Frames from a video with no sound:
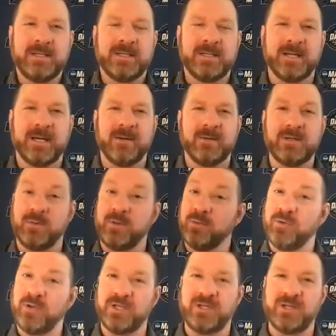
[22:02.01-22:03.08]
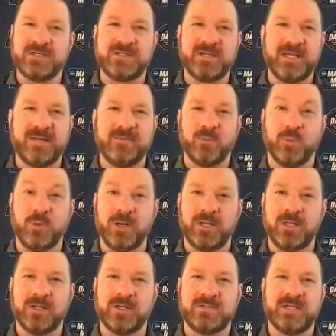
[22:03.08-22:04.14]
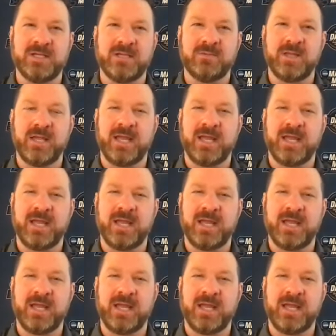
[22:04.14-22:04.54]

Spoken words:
We had a really good team, really good team.